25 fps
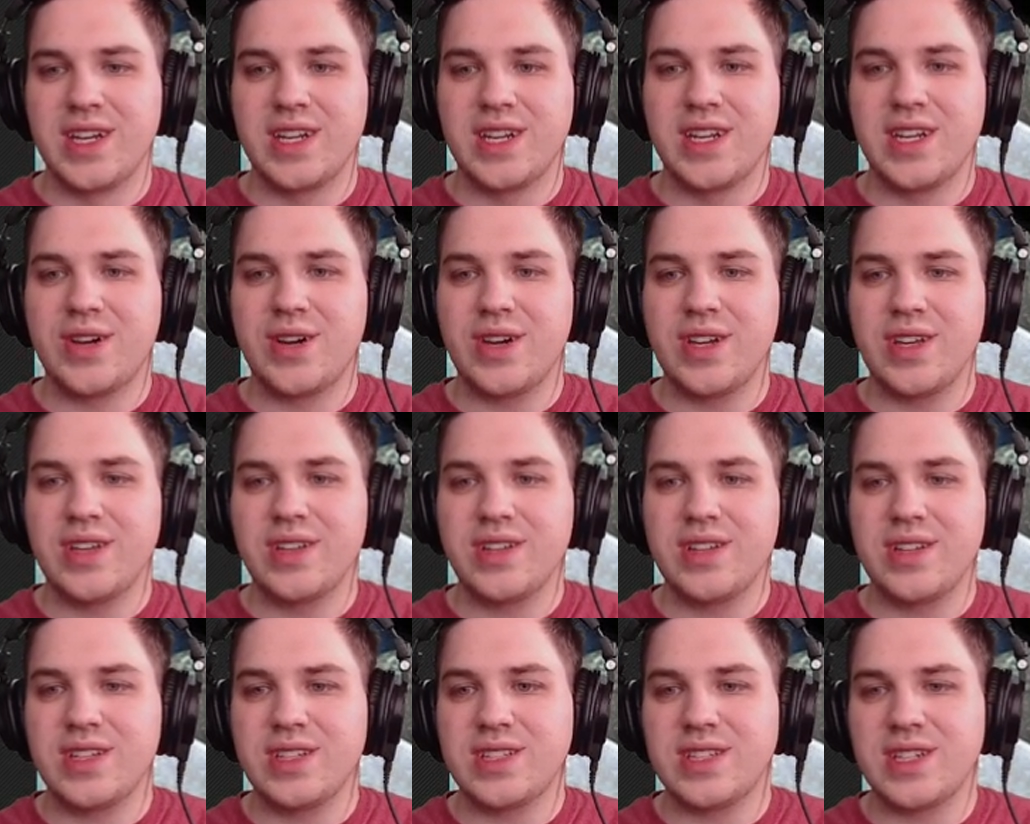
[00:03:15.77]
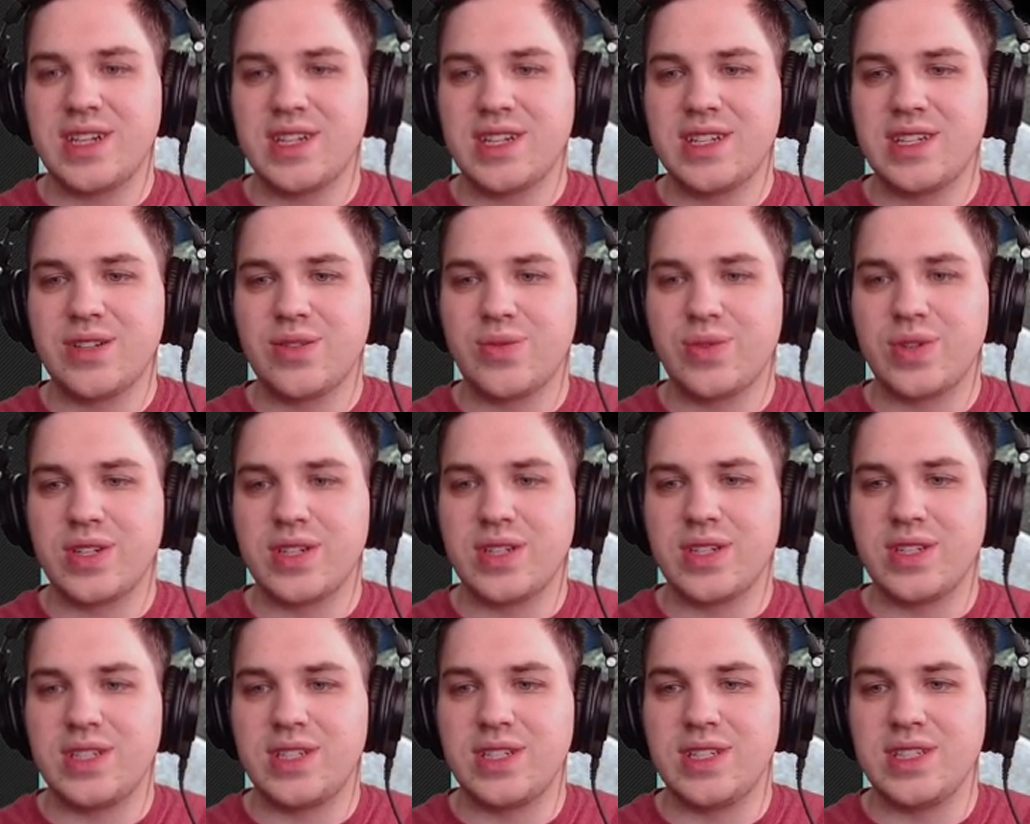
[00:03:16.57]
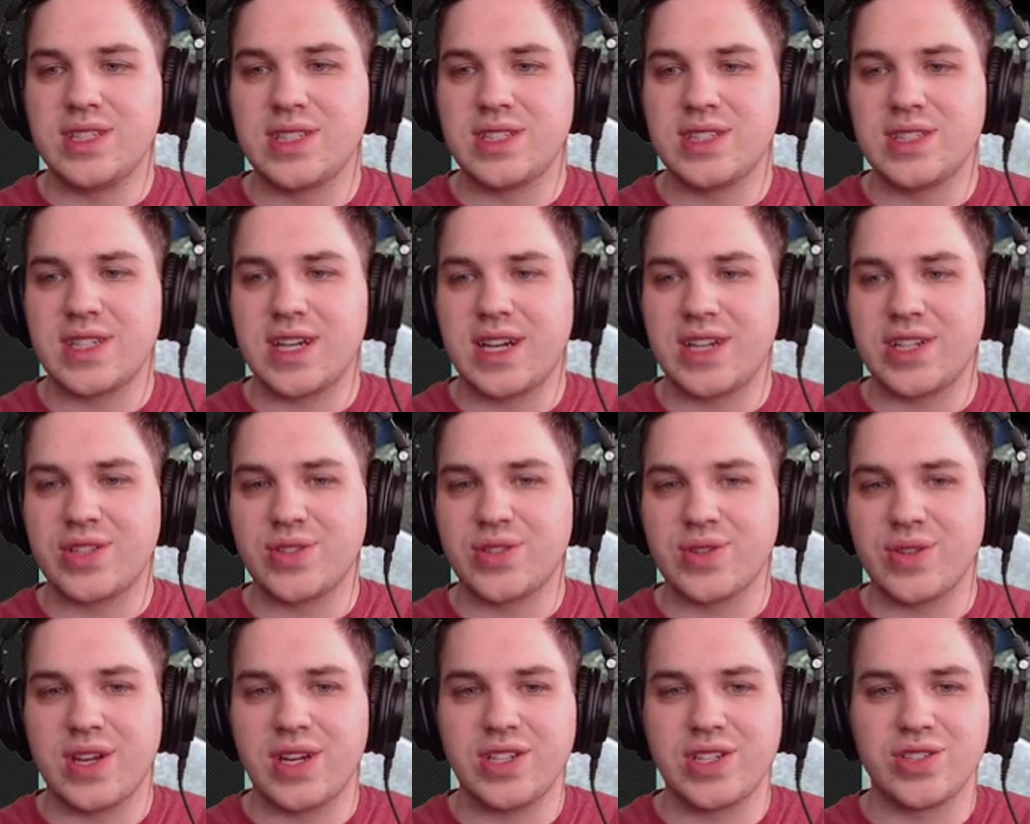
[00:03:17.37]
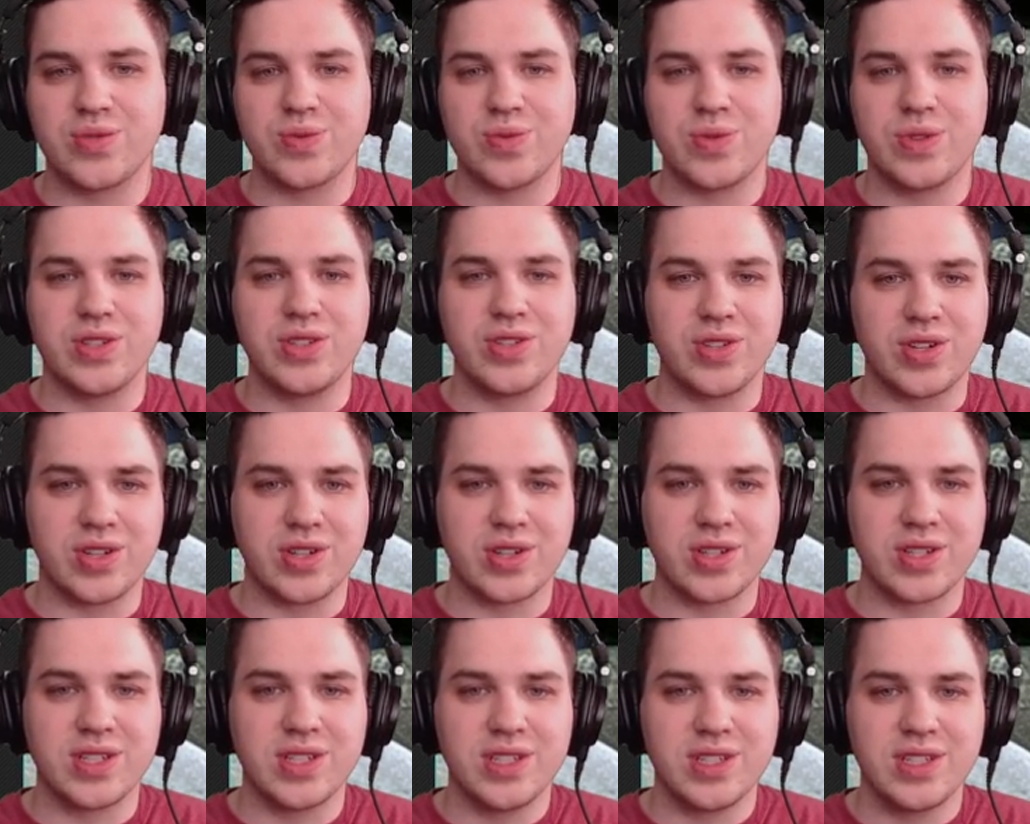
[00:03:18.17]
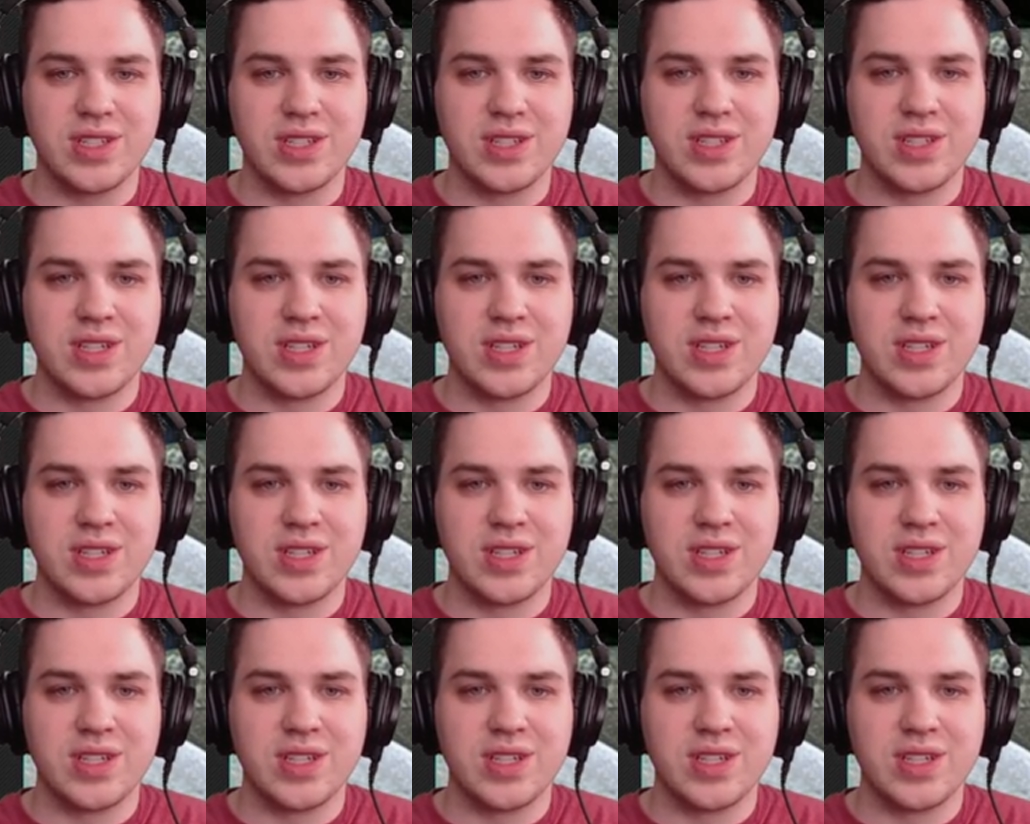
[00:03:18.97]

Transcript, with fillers: Now, I, let's say I didn't want to desaturate. I just want to darken.